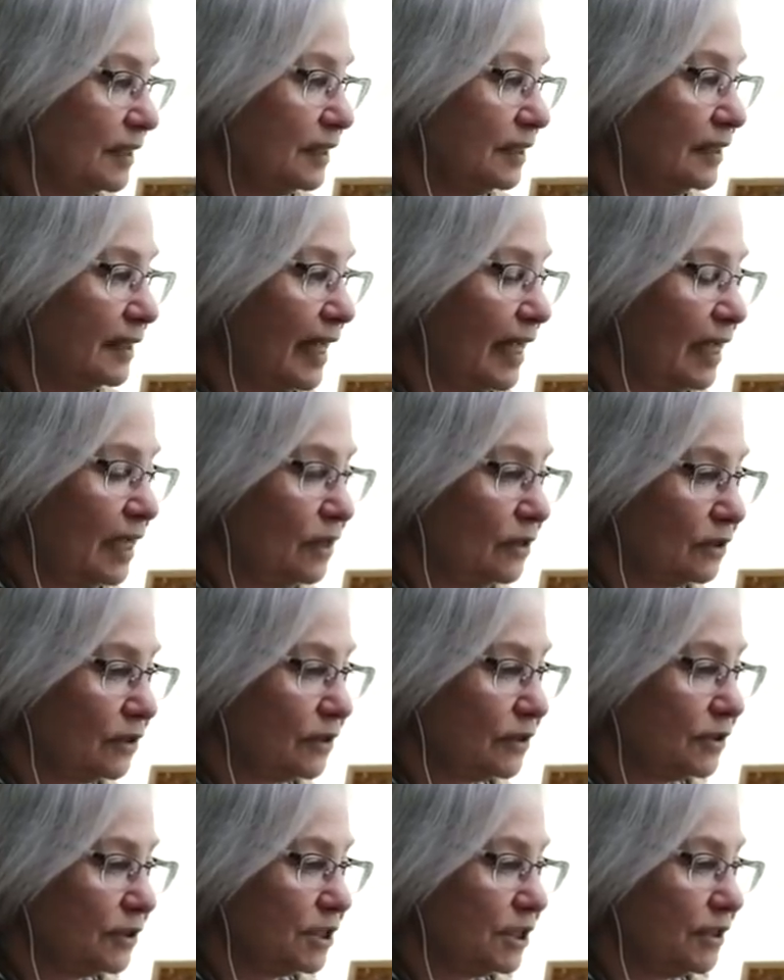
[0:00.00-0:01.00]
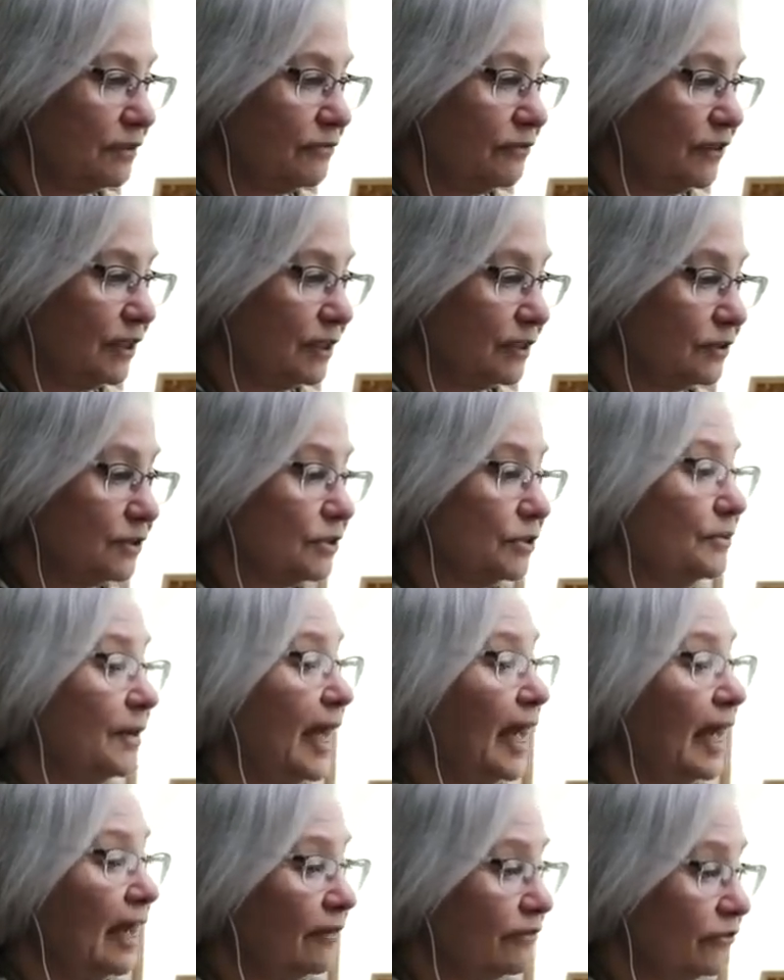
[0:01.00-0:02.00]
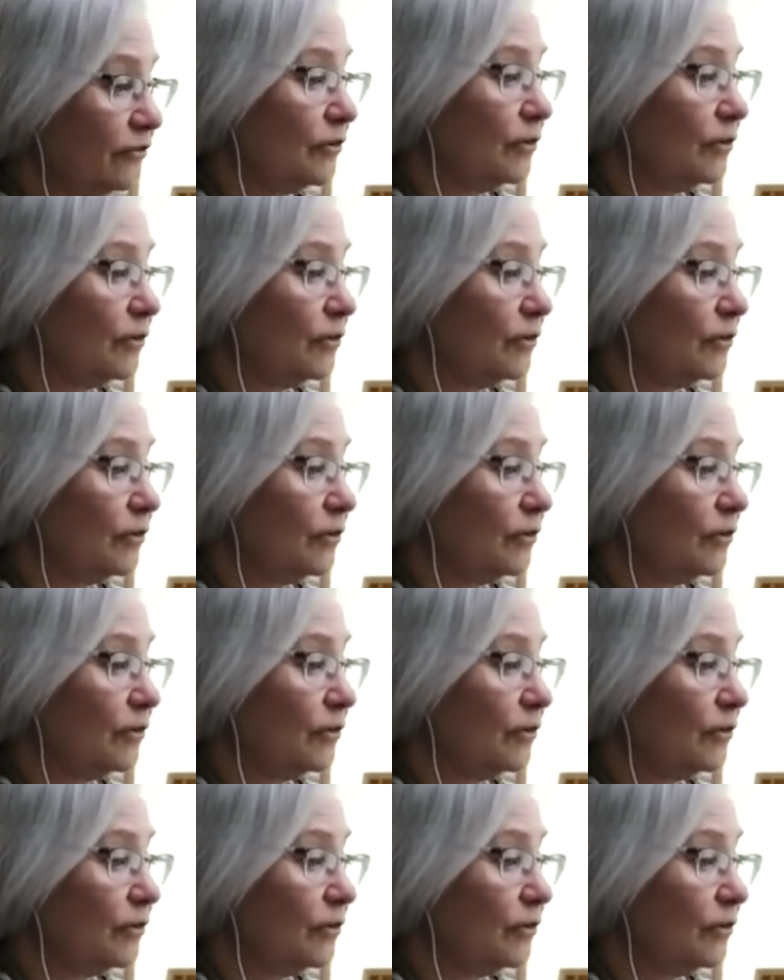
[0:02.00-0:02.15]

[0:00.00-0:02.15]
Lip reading: gay clergy feel to have